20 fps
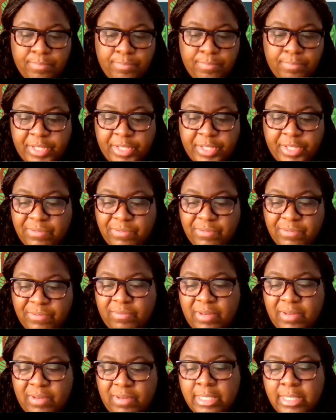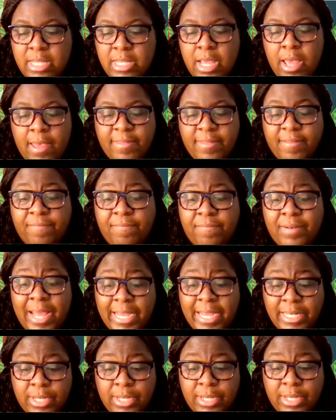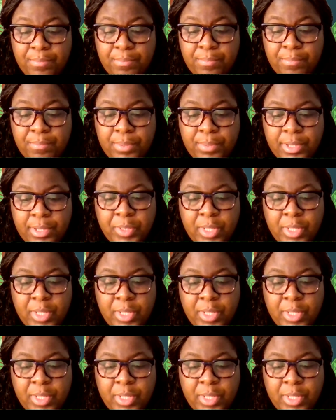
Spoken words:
the dates for the flights, the flight number,